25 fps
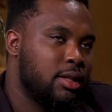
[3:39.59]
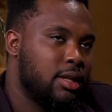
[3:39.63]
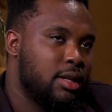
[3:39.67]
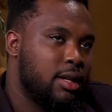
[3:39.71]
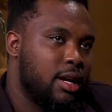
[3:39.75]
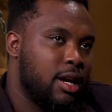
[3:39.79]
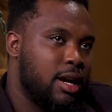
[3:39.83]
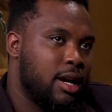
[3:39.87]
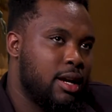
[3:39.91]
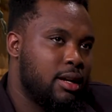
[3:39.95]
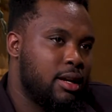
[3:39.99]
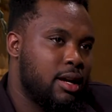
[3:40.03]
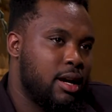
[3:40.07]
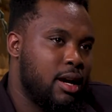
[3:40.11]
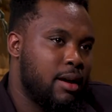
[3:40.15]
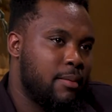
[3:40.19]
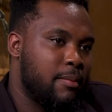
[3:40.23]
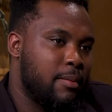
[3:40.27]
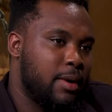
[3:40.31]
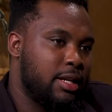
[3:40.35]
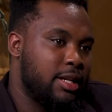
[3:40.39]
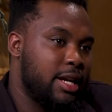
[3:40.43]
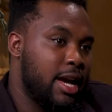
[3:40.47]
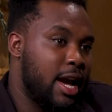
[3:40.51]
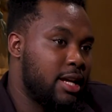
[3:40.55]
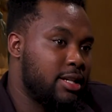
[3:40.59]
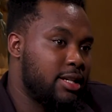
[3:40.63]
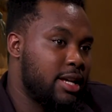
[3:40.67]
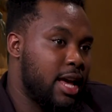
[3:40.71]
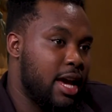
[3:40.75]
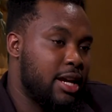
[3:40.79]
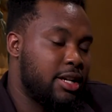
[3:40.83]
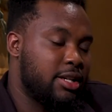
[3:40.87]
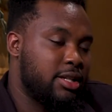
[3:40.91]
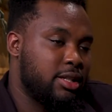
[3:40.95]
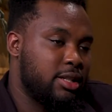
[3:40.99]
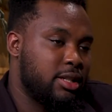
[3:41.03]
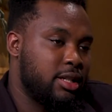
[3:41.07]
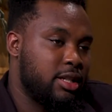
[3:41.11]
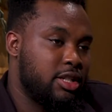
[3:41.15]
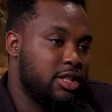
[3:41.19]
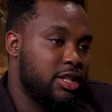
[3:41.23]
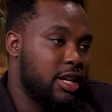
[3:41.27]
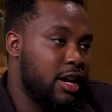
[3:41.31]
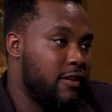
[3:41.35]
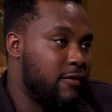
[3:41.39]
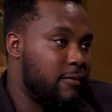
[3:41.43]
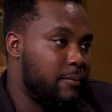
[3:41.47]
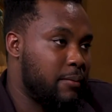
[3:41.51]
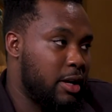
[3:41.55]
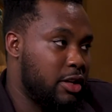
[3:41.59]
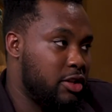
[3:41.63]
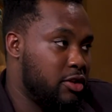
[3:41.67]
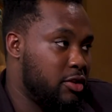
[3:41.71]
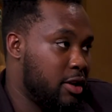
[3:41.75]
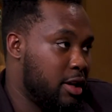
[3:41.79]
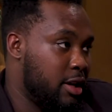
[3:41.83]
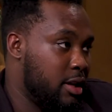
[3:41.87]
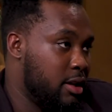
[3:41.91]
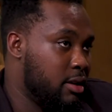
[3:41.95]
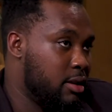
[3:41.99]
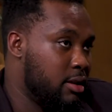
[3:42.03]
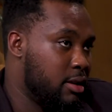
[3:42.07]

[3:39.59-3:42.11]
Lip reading: my dad's actually a chef by trade.